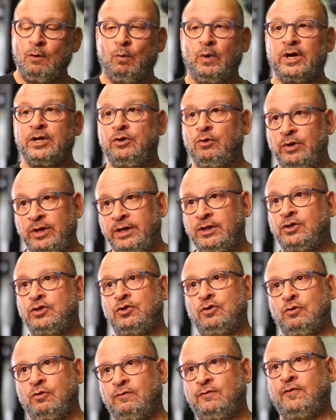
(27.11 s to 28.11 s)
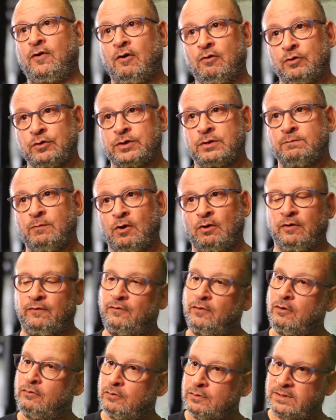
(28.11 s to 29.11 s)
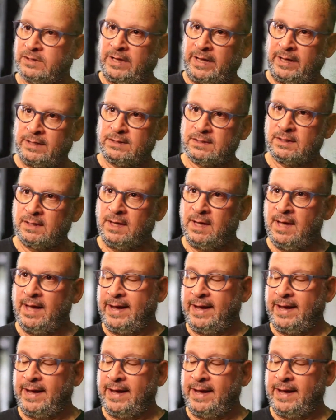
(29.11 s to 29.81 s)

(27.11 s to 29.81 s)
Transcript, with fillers: where you need to focus more, focus less.